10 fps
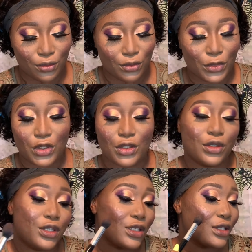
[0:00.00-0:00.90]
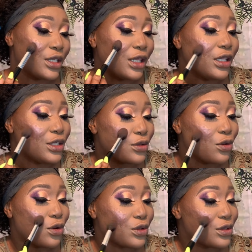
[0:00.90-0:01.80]
So this a little
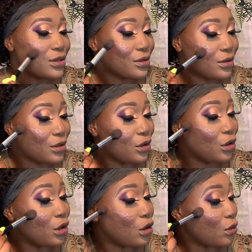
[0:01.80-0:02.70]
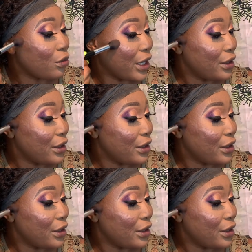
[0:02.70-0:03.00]
goes a long way.